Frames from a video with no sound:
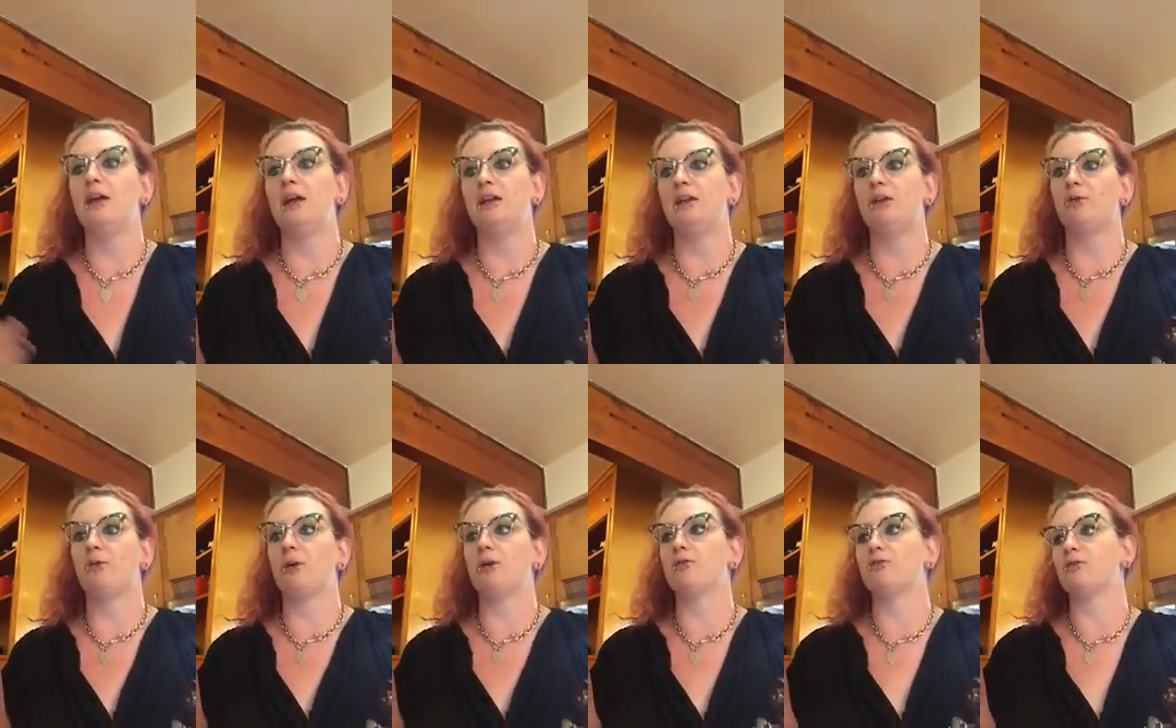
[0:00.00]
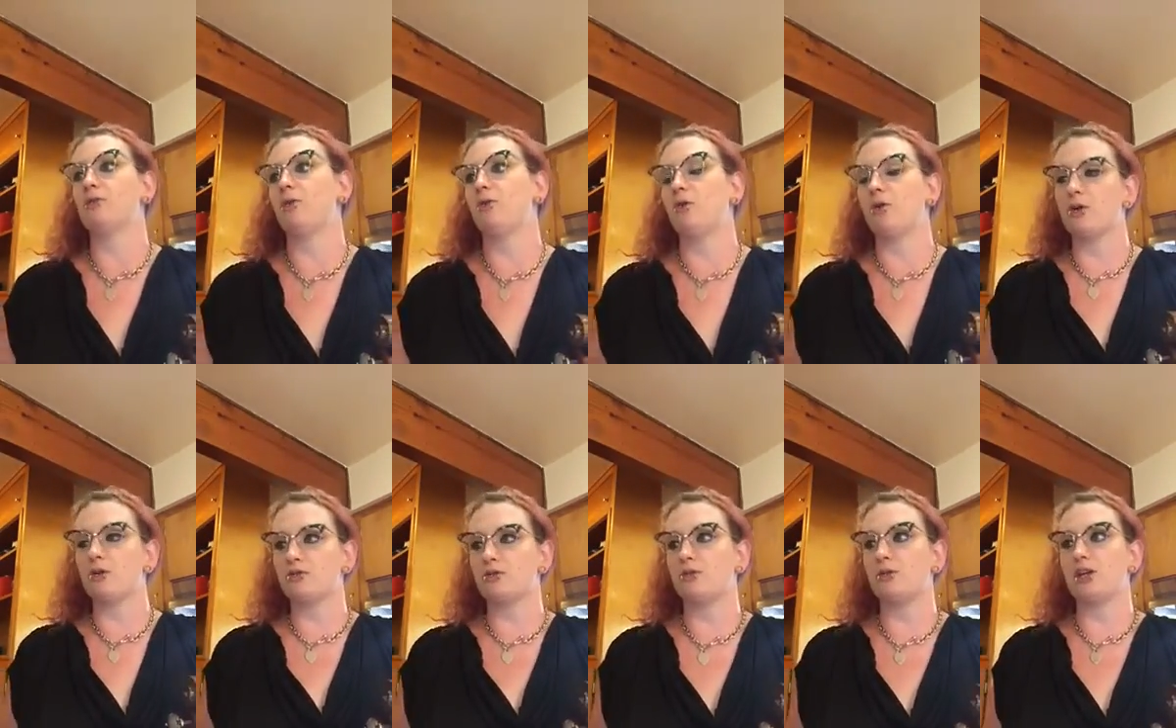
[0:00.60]
in the
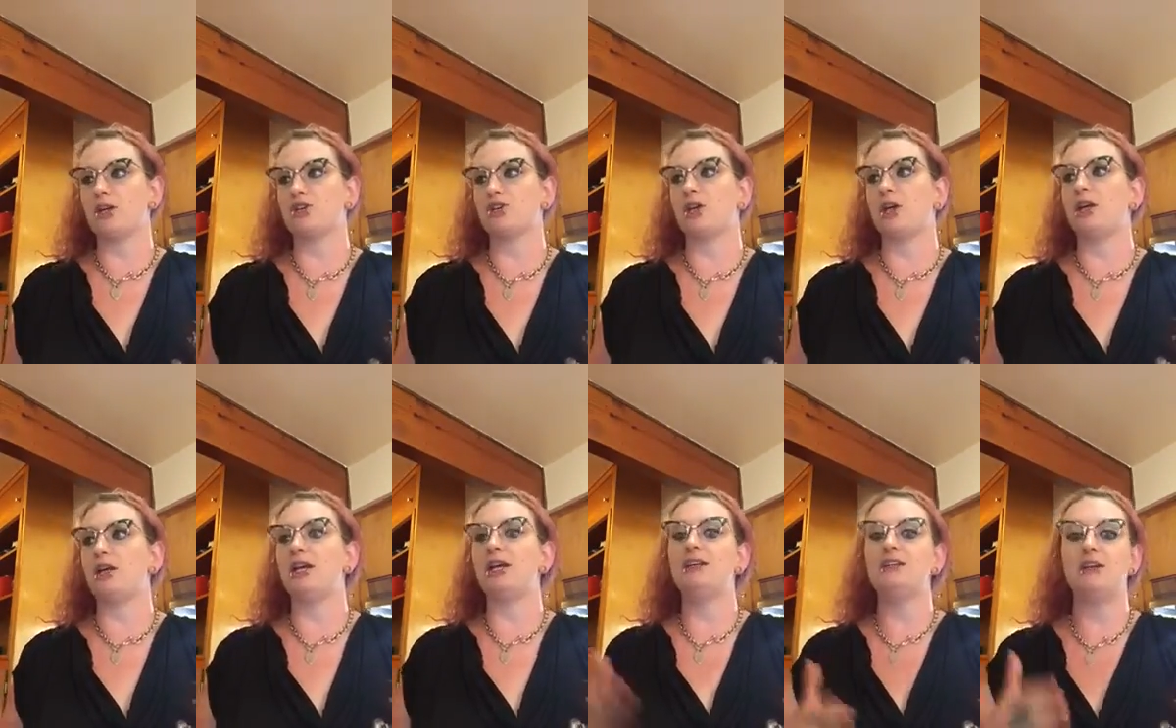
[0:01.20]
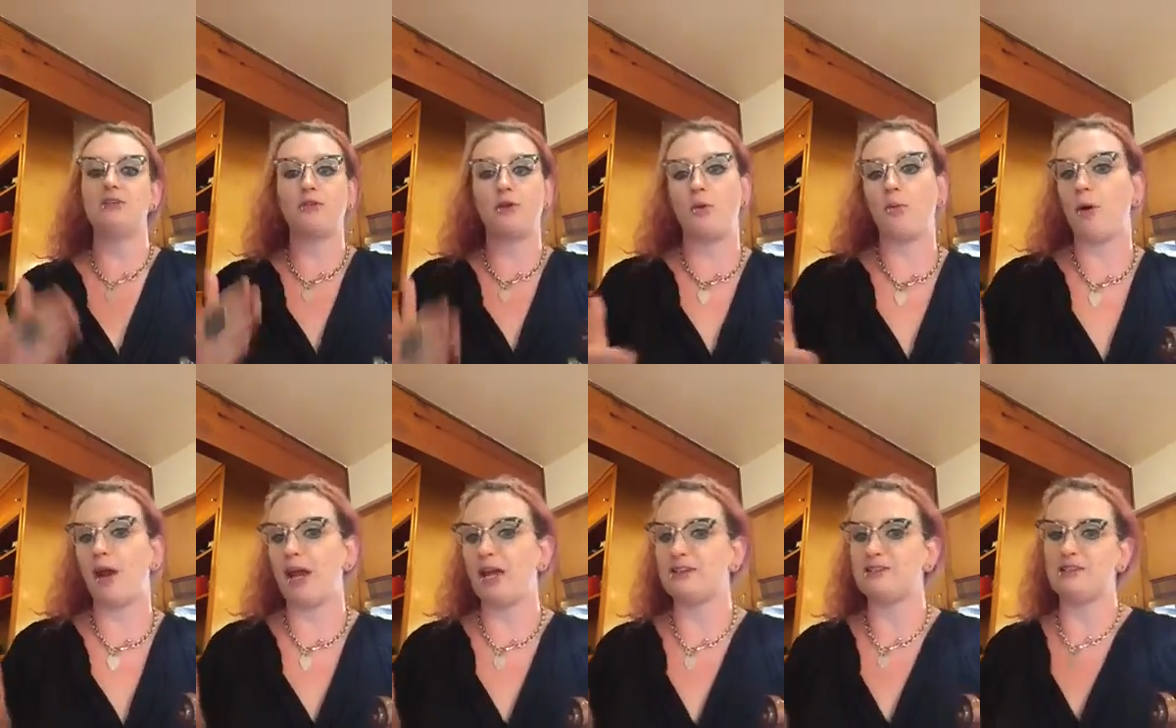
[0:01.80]
oral tradition in
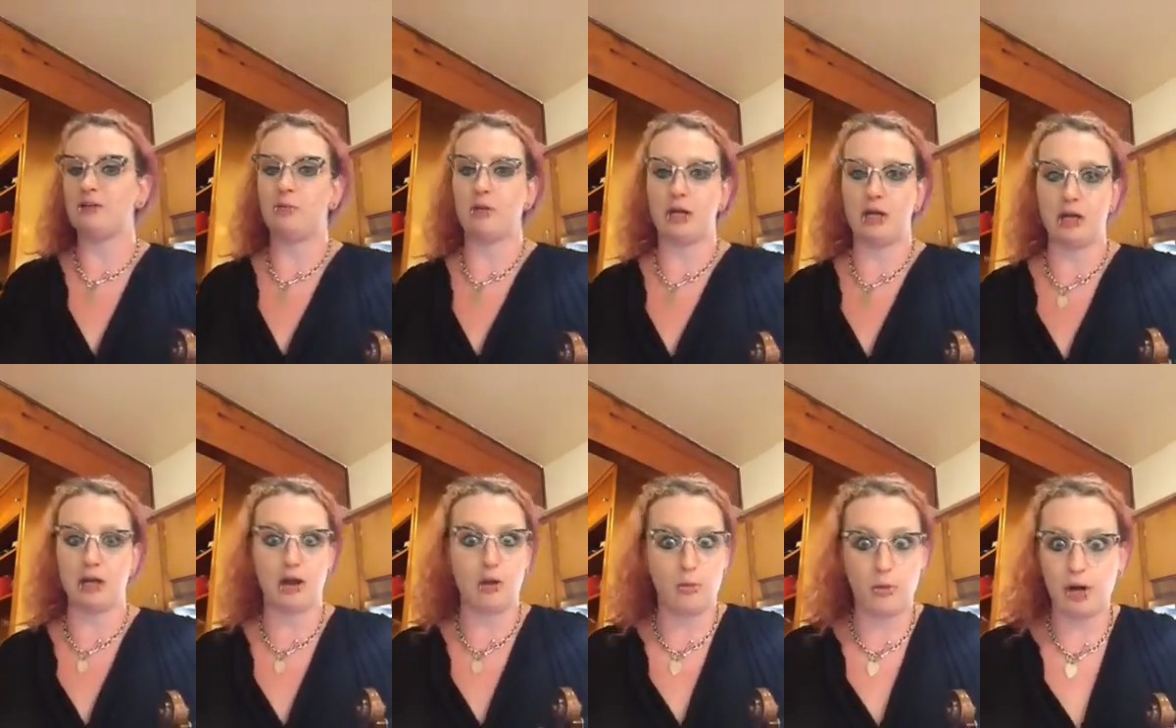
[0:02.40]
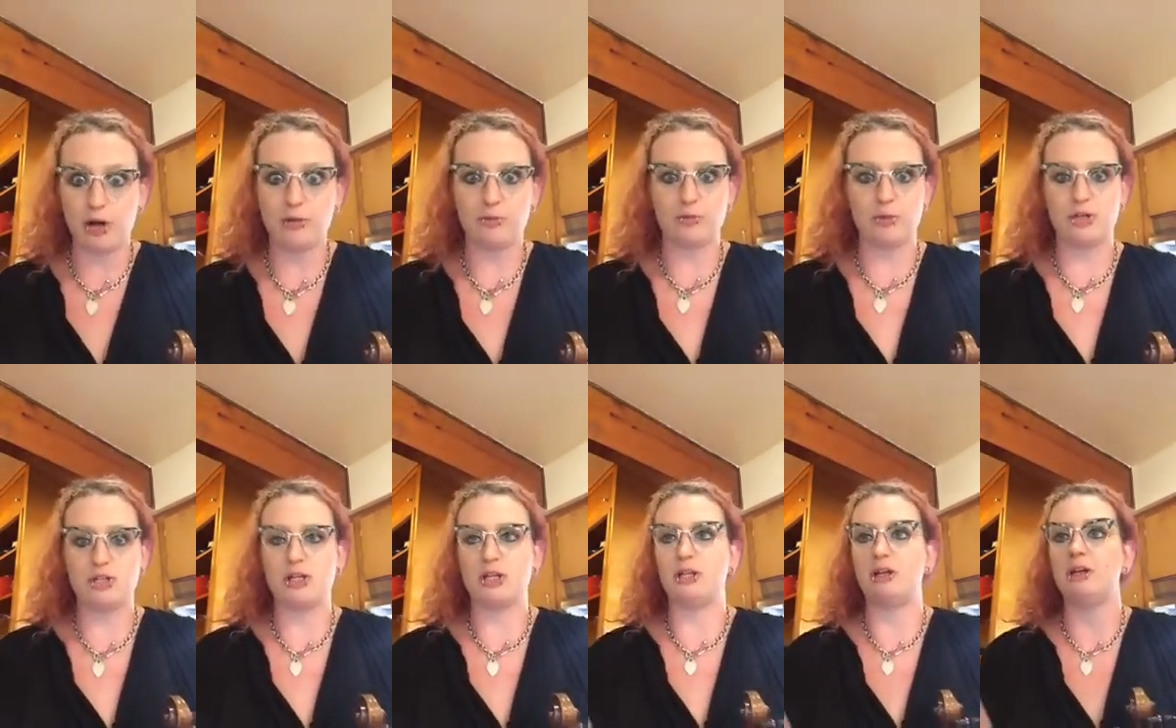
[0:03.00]
different ways depending on what
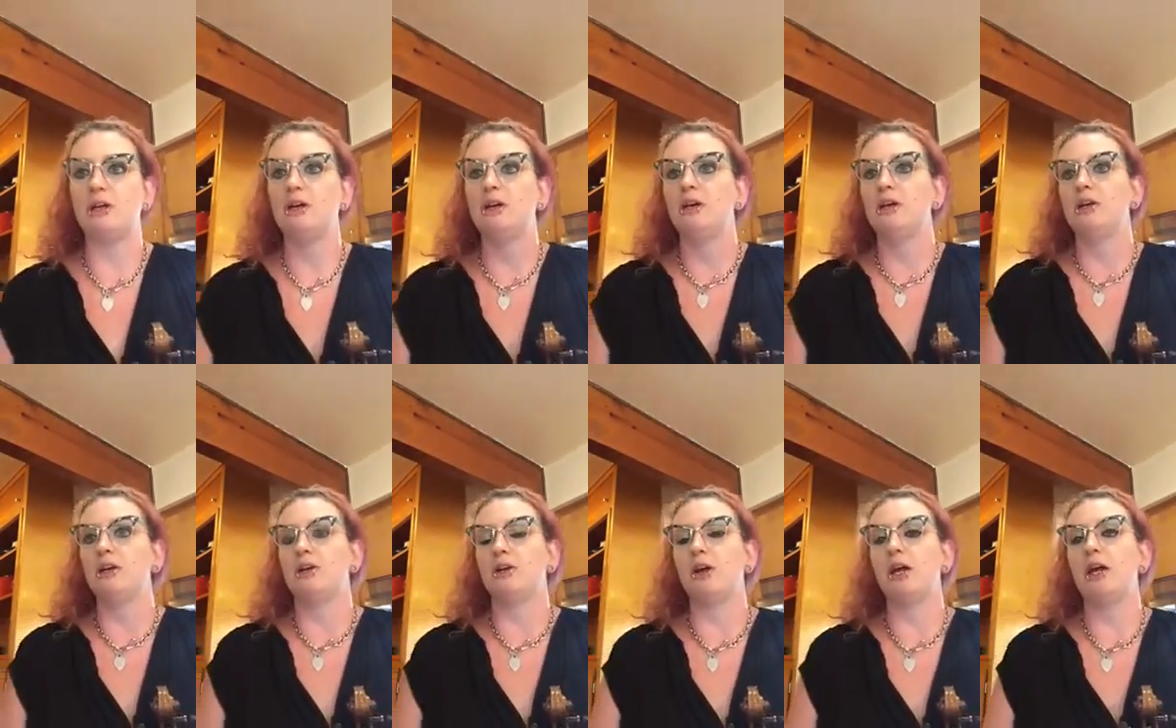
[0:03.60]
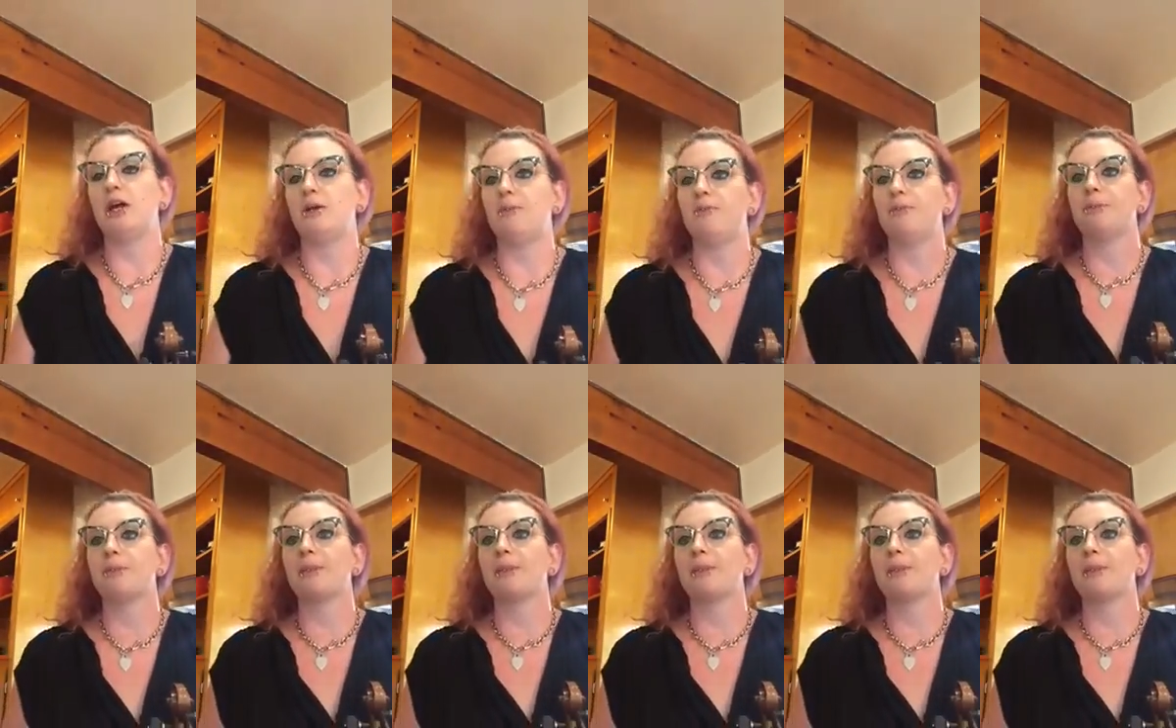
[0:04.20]
region you're in.